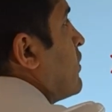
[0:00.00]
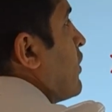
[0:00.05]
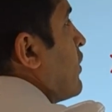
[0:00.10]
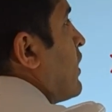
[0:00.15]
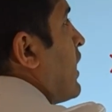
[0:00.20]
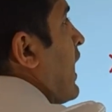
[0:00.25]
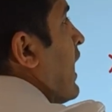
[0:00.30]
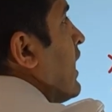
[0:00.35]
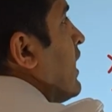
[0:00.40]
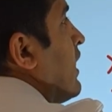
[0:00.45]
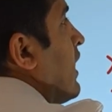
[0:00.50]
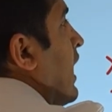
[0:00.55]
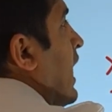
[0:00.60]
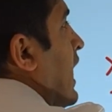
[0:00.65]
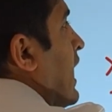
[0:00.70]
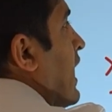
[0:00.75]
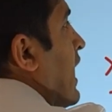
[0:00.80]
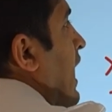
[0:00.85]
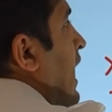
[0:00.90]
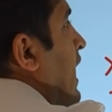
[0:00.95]
So 10
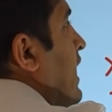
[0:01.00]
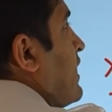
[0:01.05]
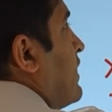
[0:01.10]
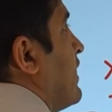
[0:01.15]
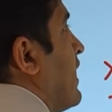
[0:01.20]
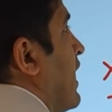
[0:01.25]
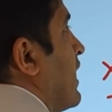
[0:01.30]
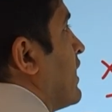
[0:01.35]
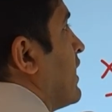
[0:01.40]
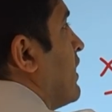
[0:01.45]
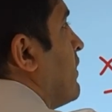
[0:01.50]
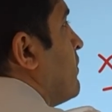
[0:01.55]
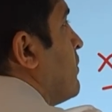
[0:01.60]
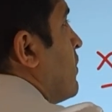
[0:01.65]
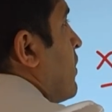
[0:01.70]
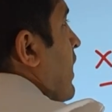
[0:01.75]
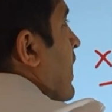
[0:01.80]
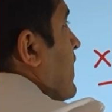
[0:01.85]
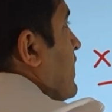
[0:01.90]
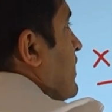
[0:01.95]
and 8, that'll give
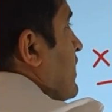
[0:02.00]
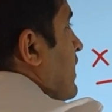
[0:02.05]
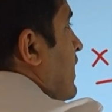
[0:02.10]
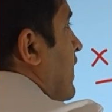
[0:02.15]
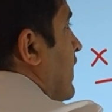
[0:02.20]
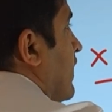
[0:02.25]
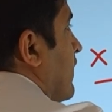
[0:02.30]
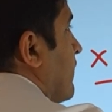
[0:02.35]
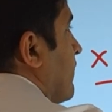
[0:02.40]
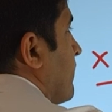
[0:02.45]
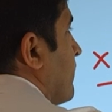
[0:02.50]
you 18.